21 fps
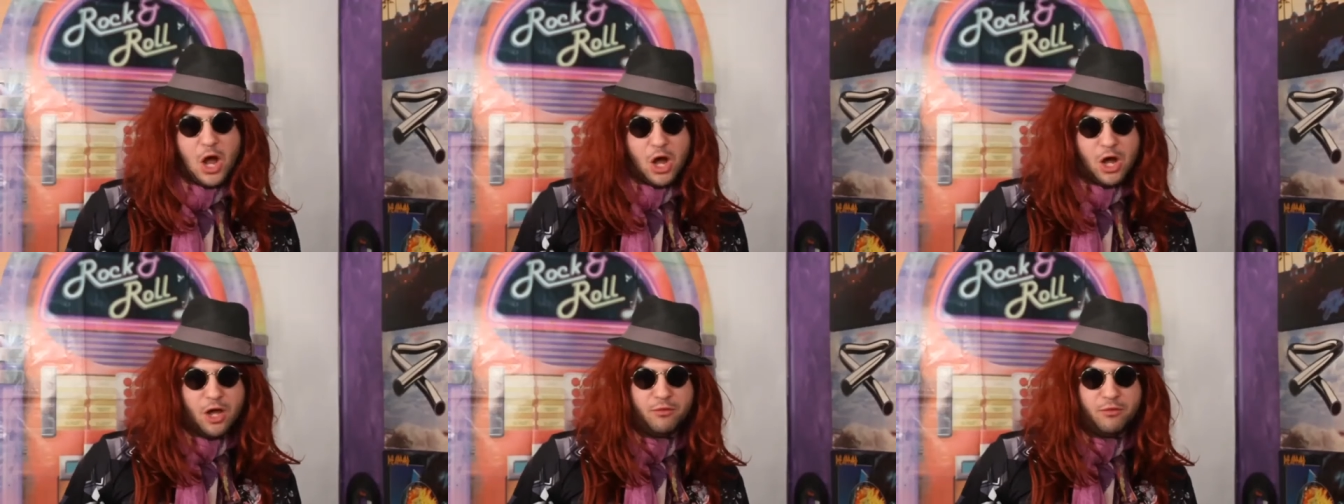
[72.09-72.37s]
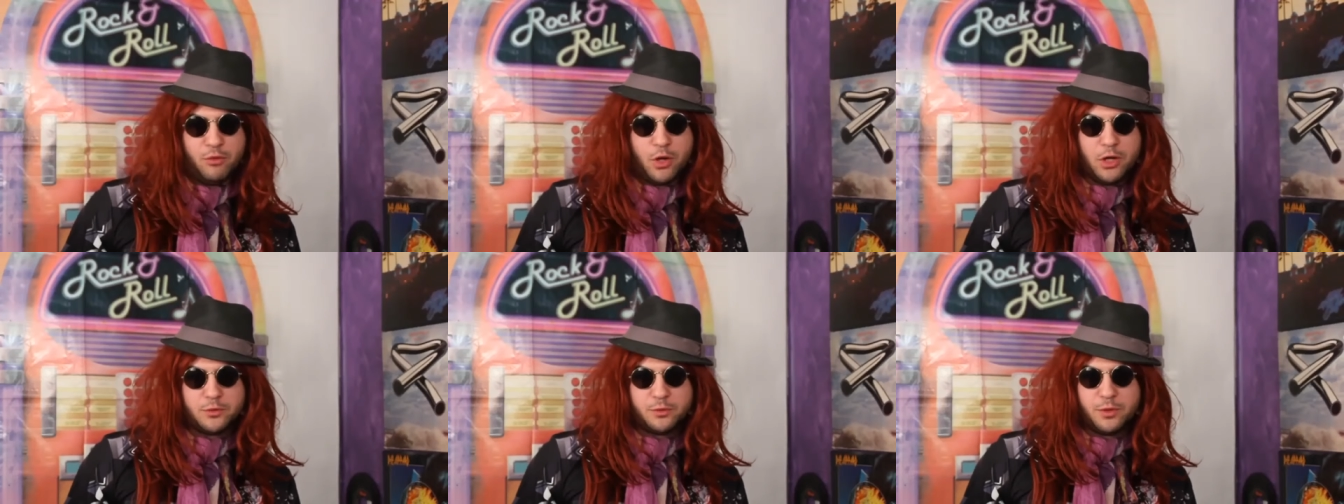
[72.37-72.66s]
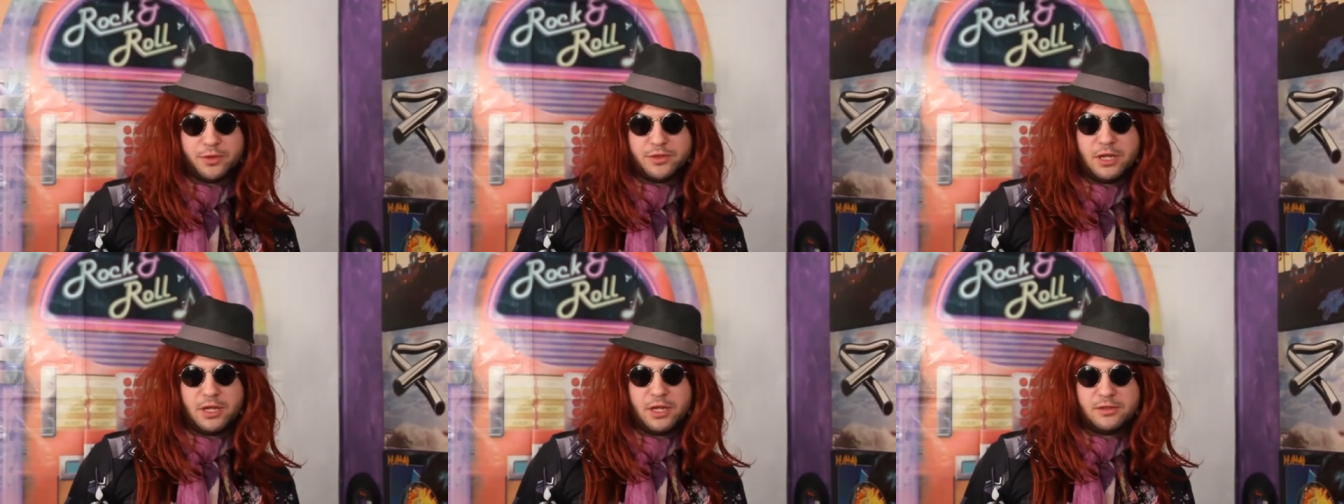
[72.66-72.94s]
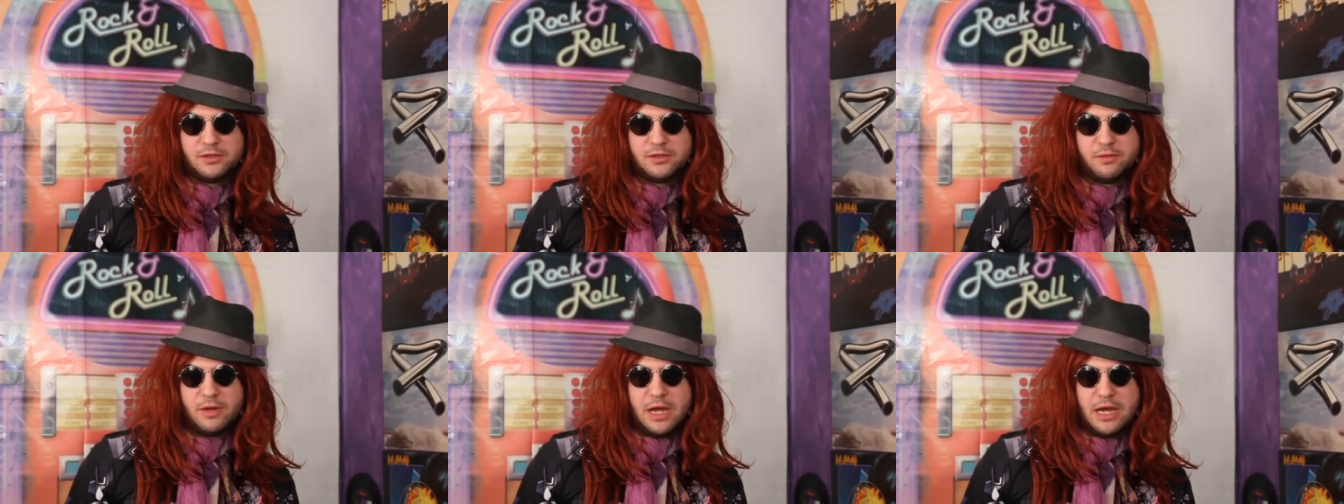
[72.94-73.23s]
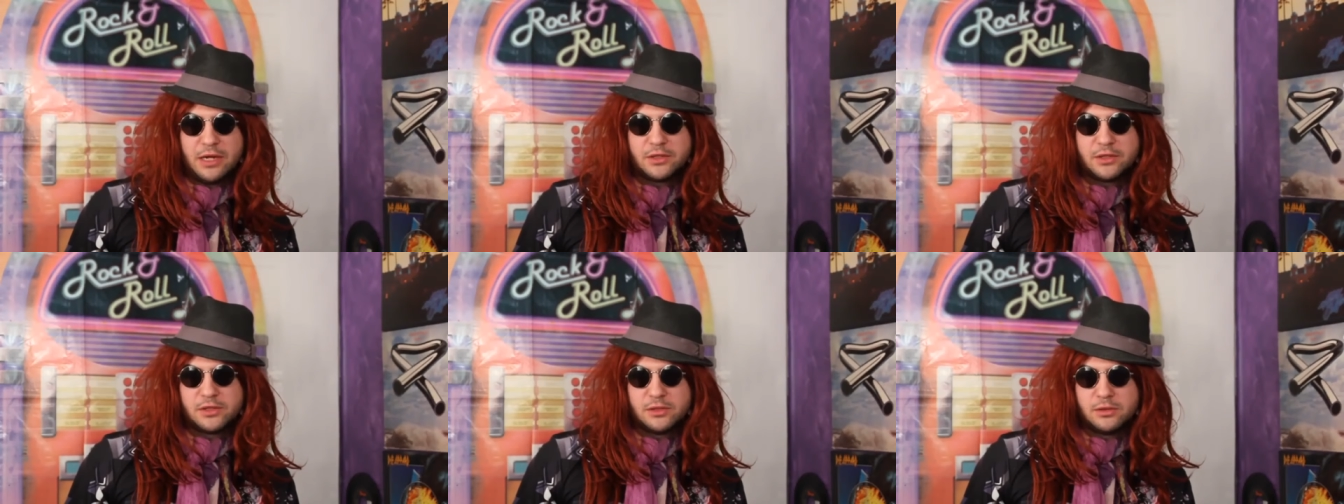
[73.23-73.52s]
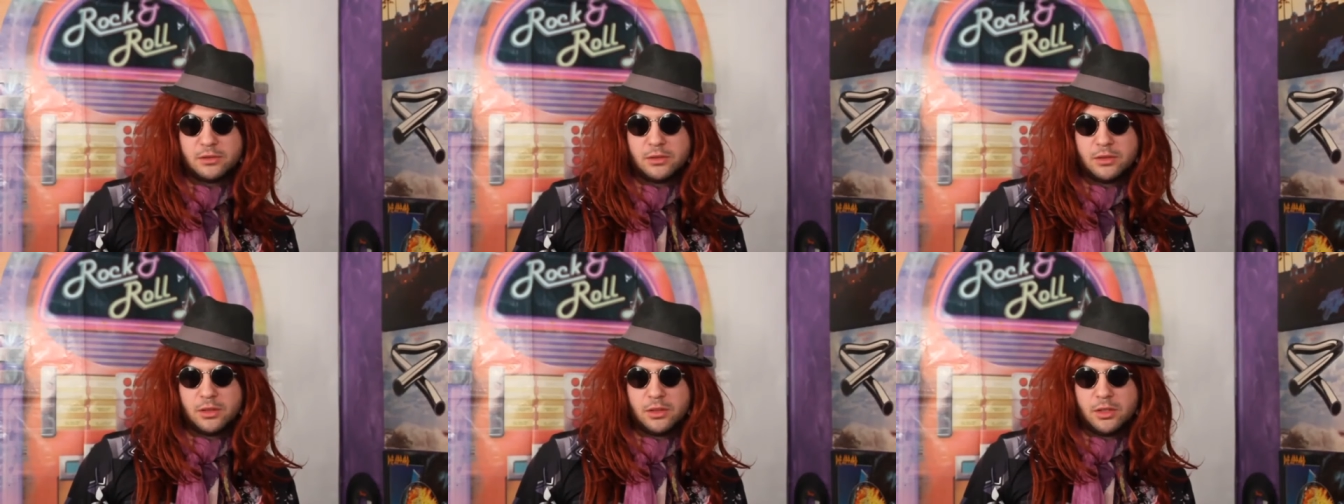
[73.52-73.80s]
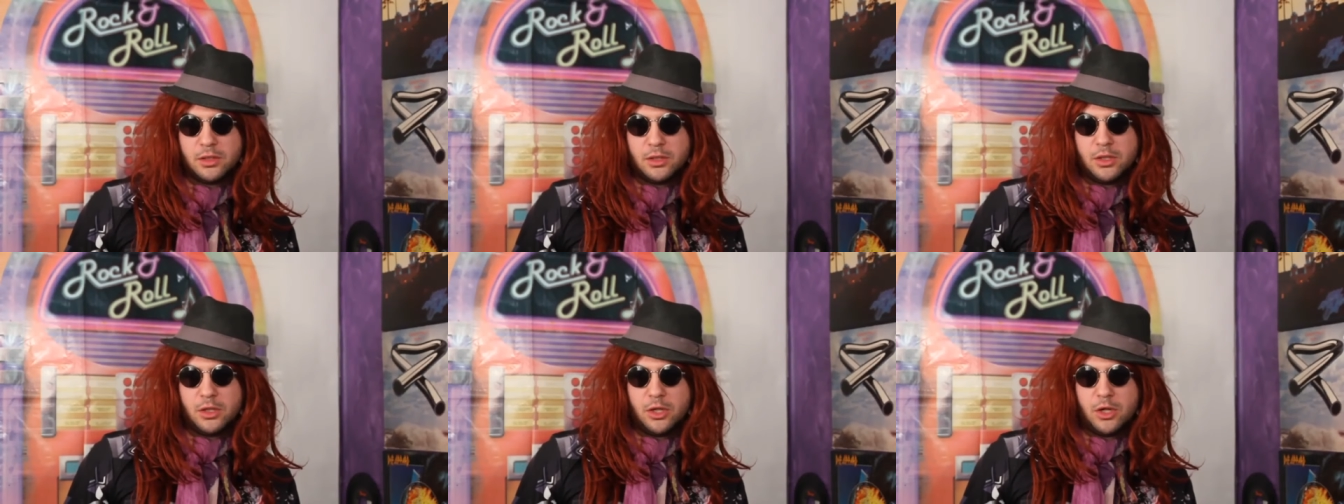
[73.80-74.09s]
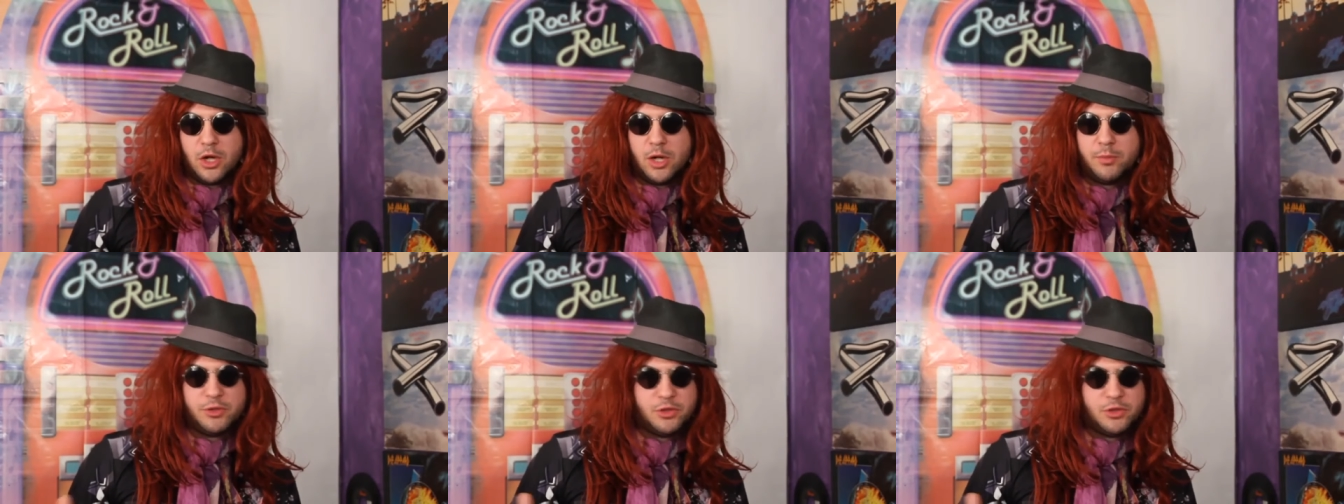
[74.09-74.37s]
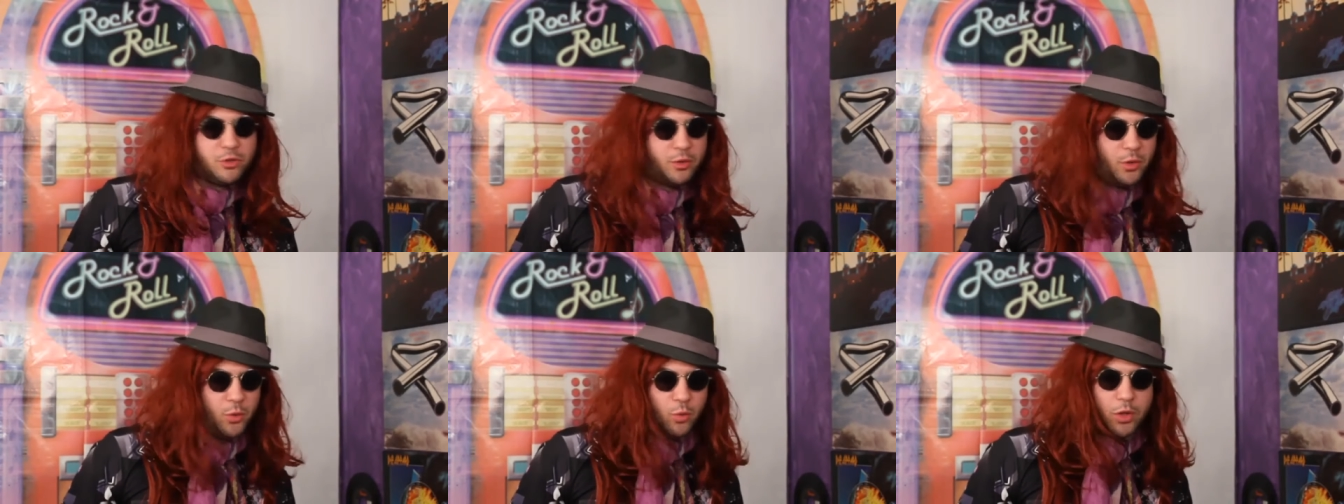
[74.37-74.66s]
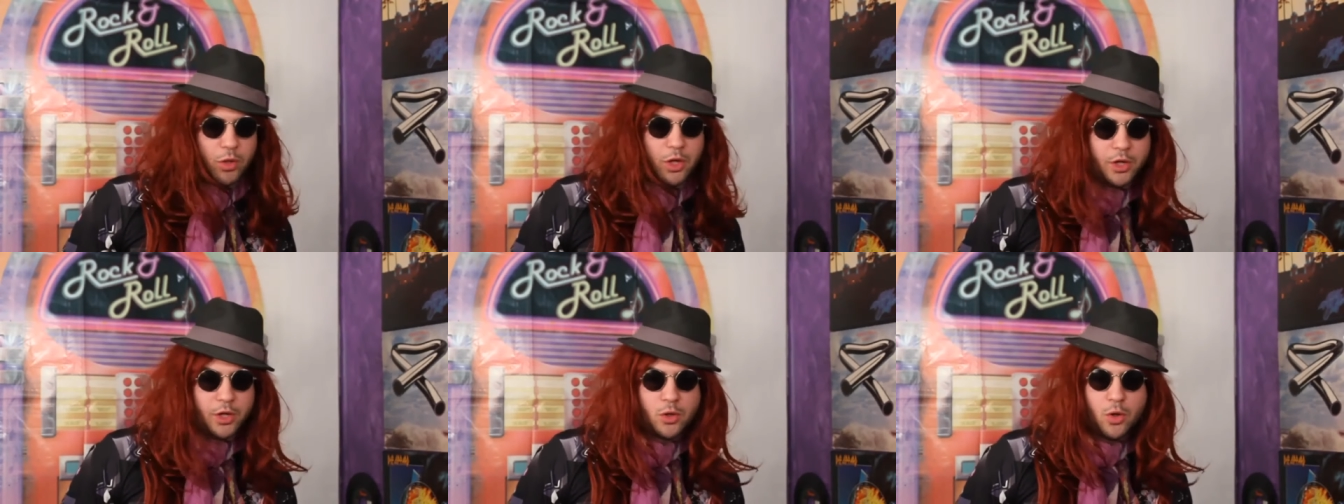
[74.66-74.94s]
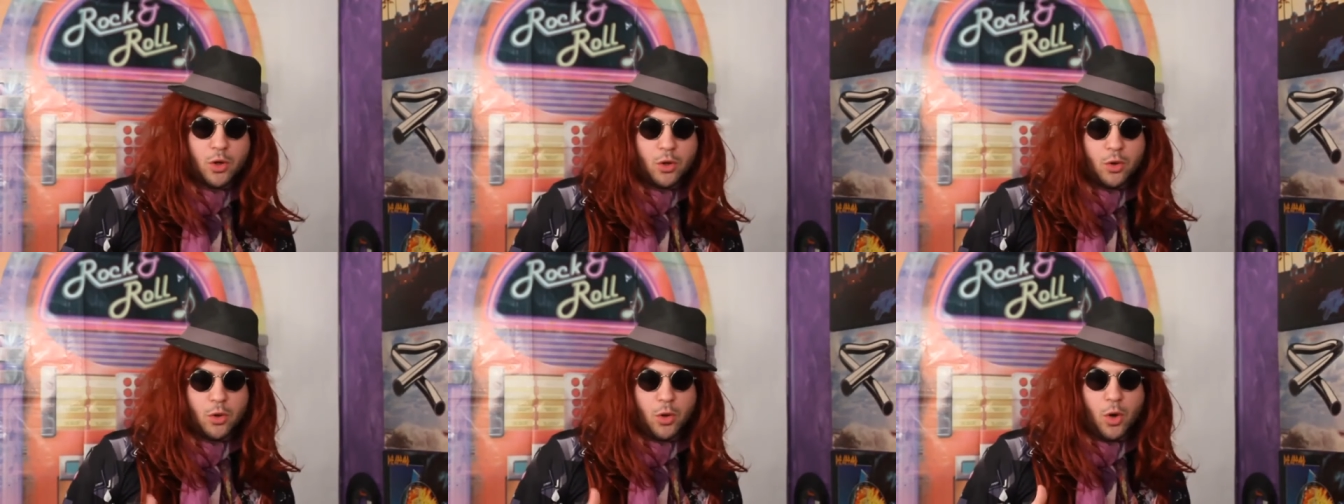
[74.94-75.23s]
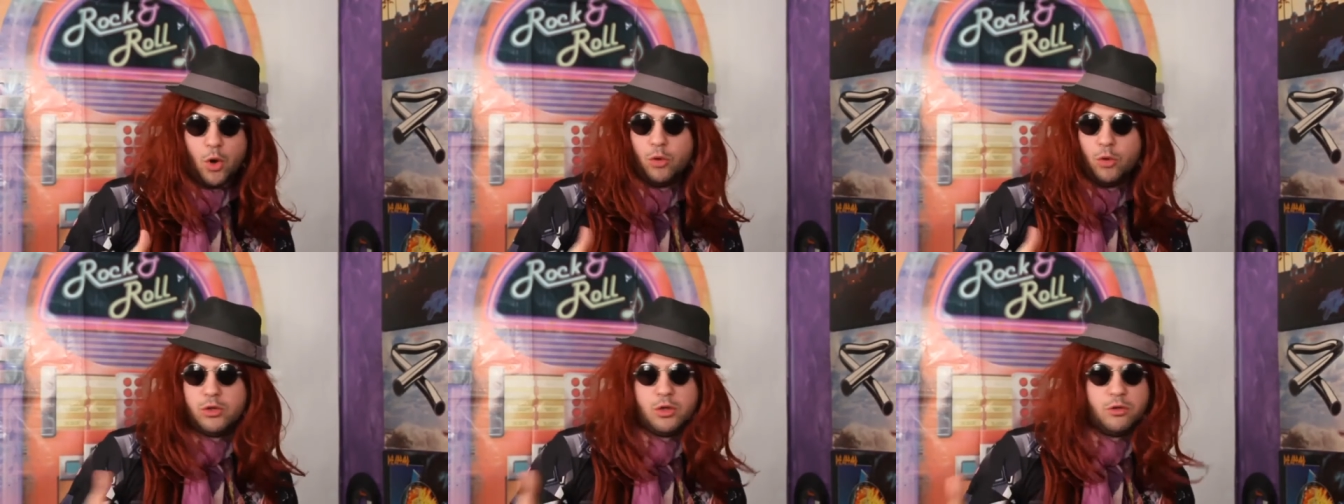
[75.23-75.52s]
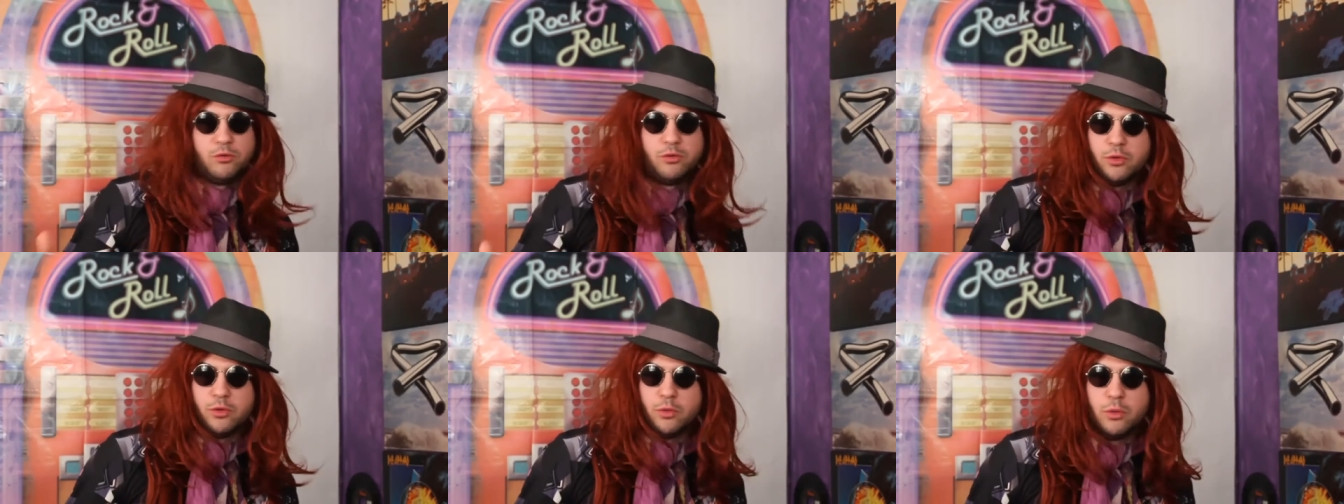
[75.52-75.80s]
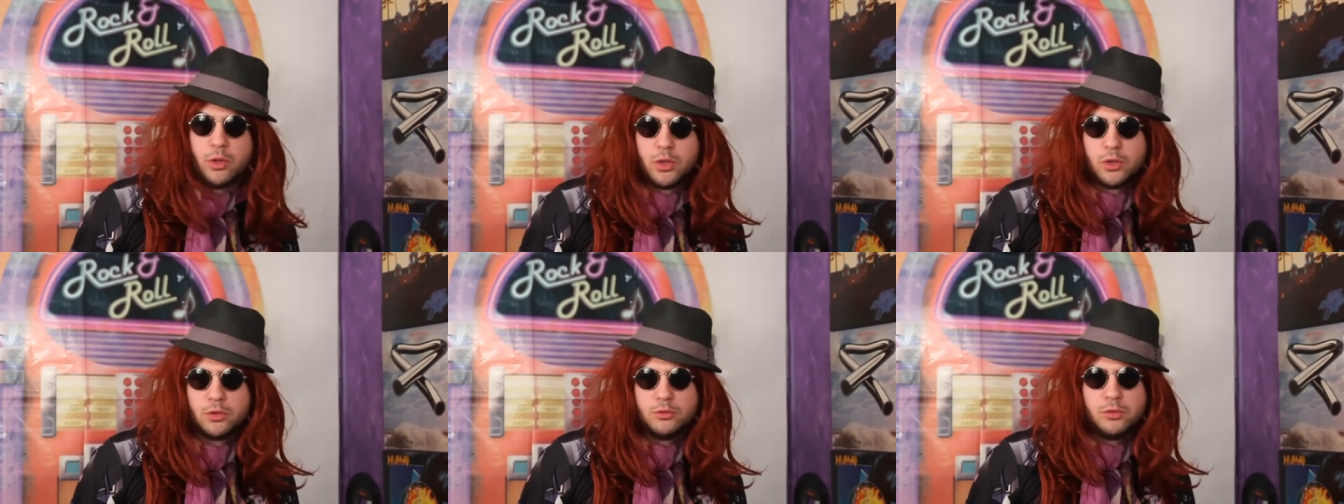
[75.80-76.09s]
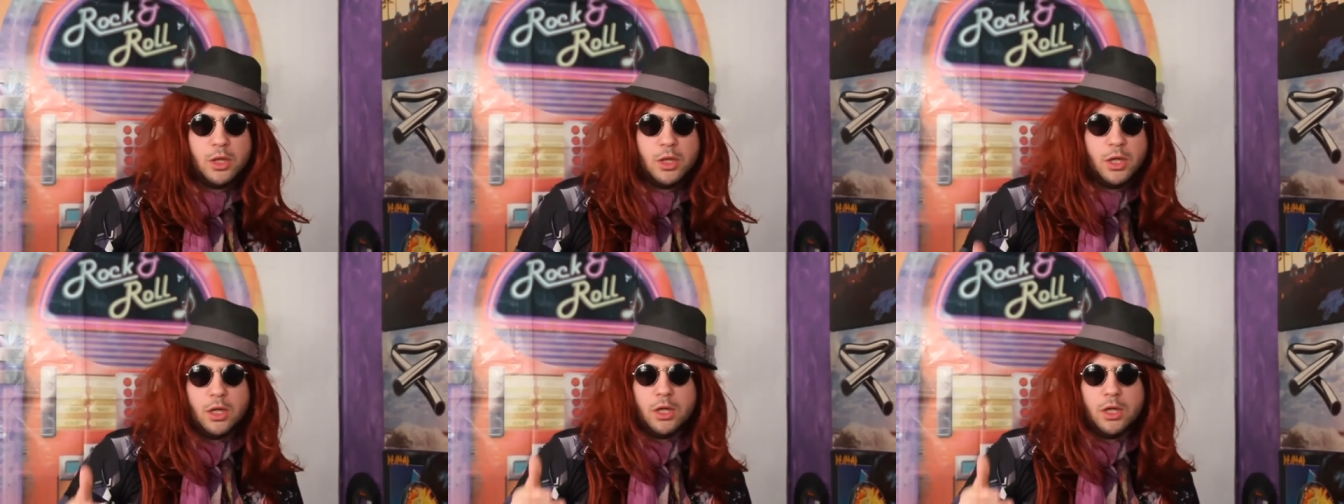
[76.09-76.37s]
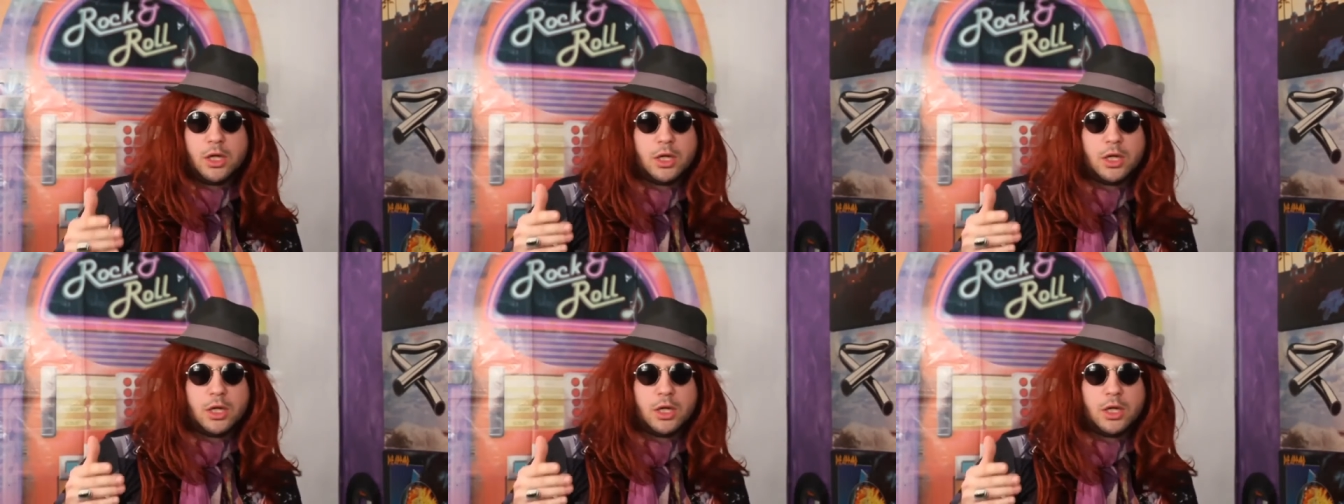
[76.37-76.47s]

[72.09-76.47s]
I've worked with tons of acts. I've been doing work all over the world.